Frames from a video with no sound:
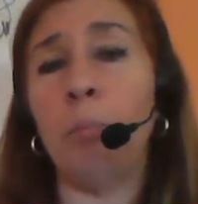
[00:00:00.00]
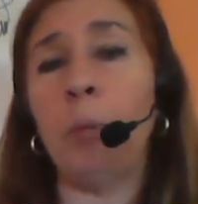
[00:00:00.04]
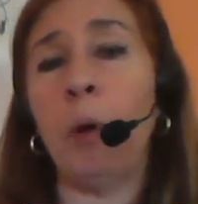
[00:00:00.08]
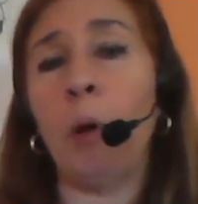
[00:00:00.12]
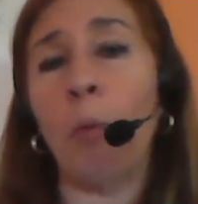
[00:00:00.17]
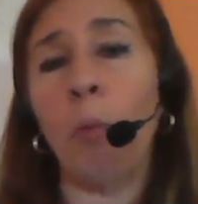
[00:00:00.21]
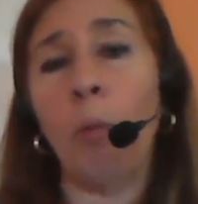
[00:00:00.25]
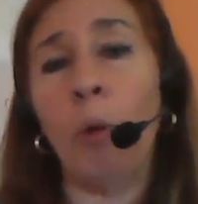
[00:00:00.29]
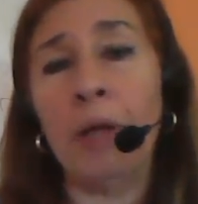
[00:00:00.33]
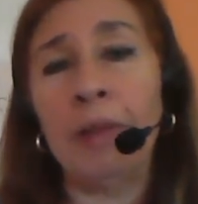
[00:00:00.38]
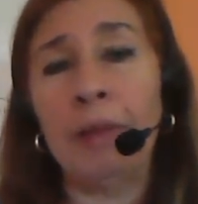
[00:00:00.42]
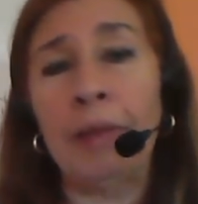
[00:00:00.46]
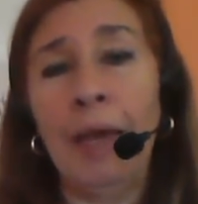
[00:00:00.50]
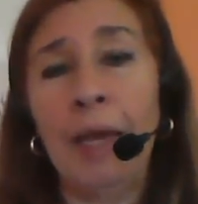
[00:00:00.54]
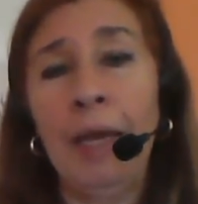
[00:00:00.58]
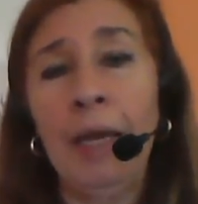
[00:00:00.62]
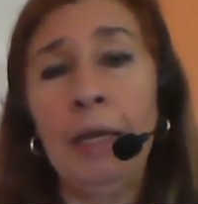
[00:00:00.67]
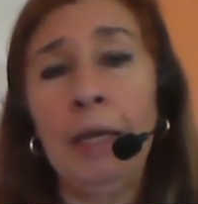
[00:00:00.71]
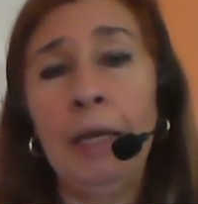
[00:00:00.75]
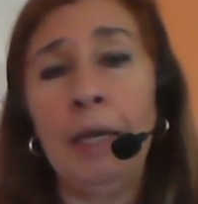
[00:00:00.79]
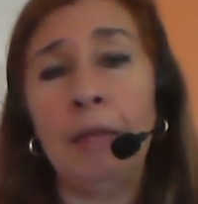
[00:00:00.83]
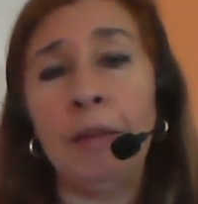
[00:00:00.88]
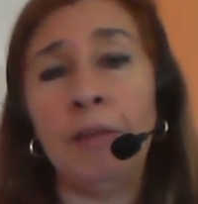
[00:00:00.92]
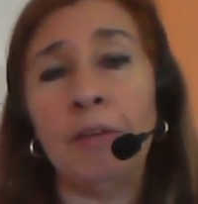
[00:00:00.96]
But what they
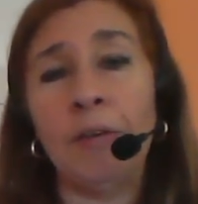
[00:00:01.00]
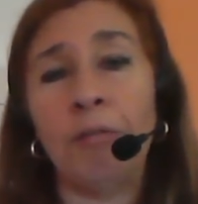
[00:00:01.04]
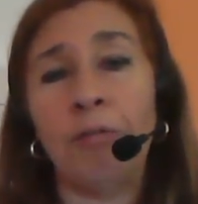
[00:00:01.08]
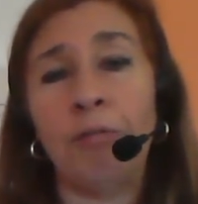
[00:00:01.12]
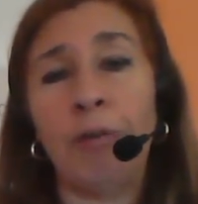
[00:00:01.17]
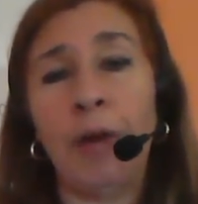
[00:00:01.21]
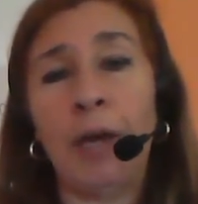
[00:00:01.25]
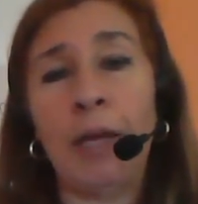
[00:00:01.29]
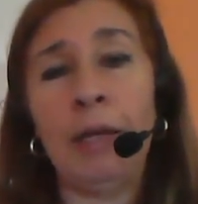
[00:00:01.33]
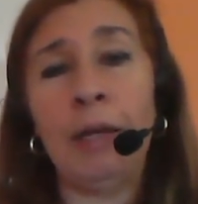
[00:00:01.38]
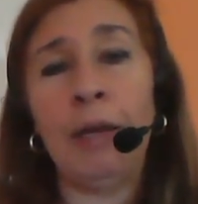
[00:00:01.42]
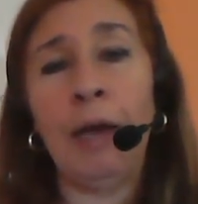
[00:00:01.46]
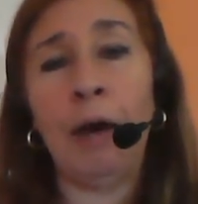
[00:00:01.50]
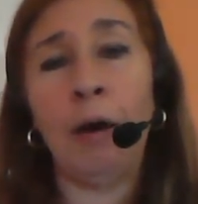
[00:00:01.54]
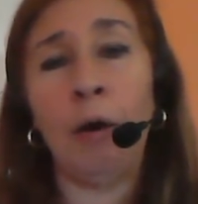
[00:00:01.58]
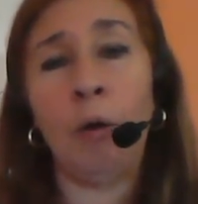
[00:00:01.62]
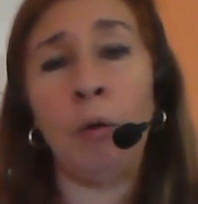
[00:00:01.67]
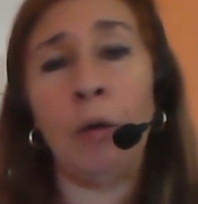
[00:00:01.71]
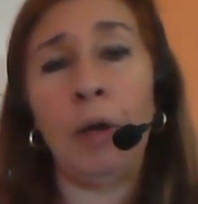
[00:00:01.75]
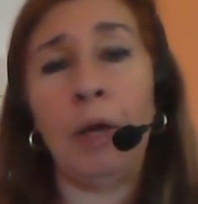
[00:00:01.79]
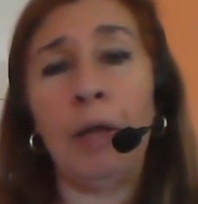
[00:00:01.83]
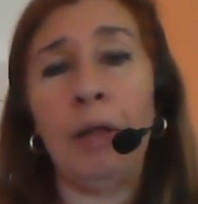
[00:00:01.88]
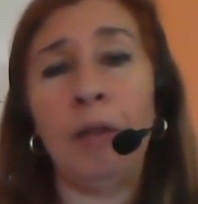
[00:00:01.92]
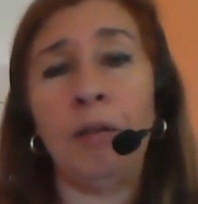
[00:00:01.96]
need to find
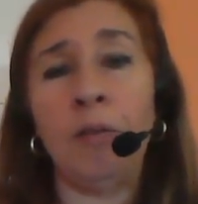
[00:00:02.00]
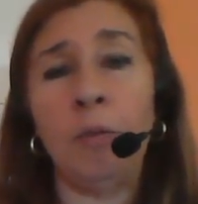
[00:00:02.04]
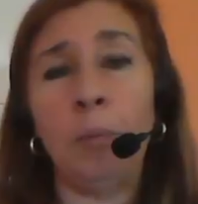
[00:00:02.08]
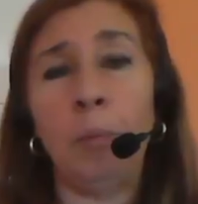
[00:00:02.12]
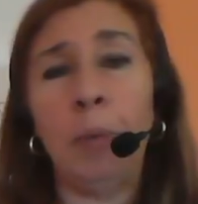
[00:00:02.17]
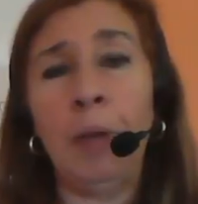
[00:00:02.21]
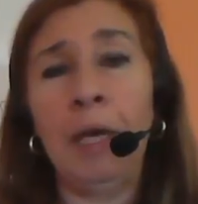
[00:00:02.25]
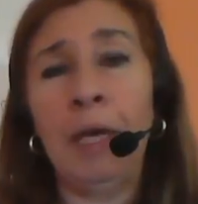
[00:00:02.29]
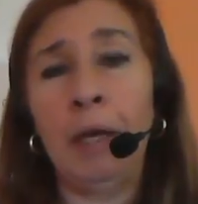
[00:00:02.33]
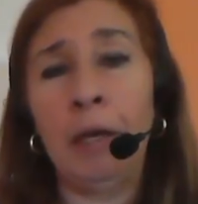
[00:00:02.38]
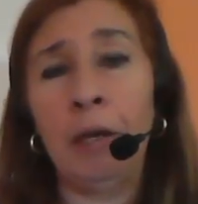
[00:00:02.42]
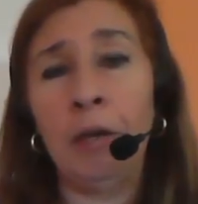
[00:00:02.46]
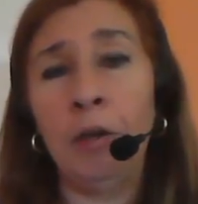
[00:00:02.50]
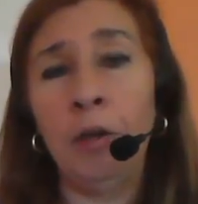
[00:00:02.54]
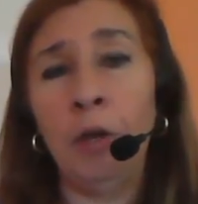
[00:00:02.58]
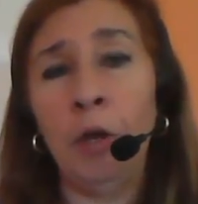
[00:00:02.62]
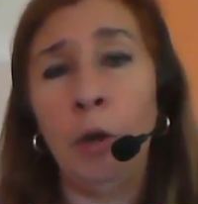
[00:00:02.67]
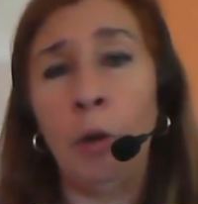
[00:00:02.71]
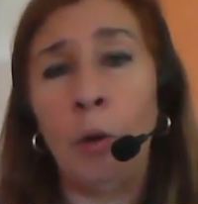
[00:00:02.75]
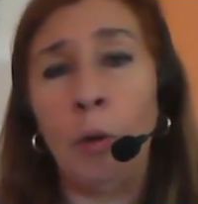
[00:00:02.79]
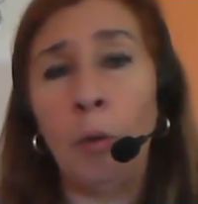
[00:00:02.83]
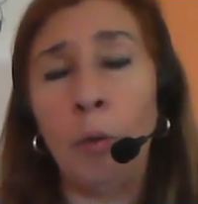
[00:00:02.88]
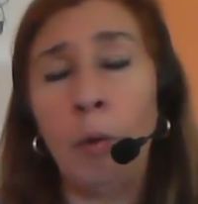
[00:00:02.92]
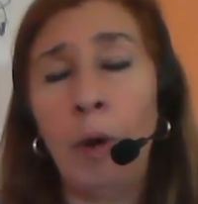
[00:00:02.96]
out is being
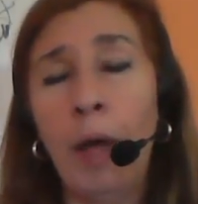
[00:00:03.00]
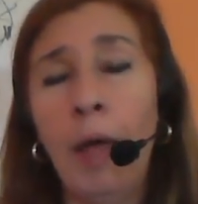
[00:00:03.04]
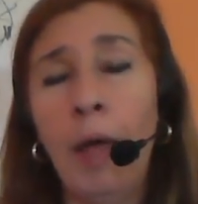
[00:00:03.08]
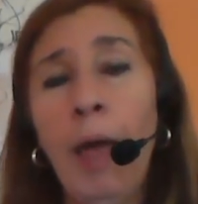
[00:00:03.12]
new.